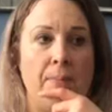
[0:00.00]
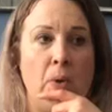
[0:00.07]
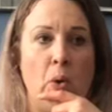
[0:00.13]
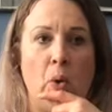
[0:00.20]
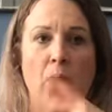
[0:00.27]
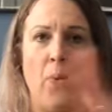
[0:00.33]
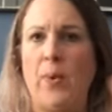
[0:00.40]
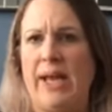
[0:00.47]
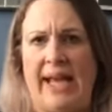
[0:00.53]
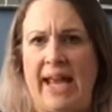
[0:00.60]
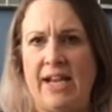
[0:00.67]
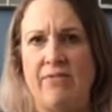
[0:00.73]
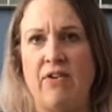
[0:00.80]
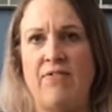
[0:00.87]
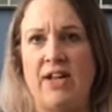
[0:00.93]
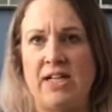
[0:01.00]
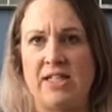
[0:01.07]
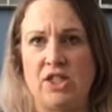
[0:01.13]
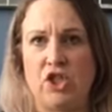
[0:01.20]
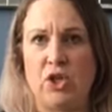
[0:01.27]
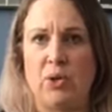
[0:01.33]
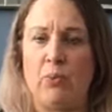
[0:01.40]
or at the weekend if I
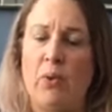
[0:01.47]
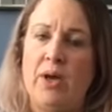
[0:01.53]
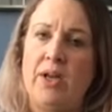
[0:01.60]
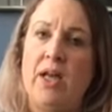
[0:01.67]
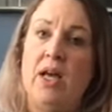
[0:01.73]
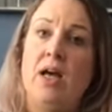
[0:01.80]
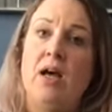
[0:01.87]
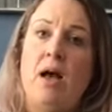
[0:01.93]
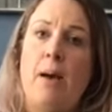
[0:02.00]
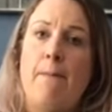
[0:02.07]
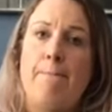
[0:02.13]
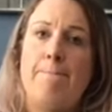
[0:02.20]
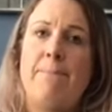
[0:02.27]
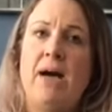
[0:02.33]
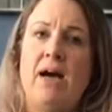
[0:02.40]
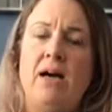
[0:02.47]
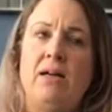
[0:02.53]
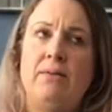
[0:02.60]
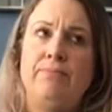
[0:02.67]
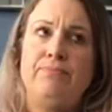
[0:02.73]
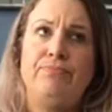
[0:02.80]
fancy doing one. But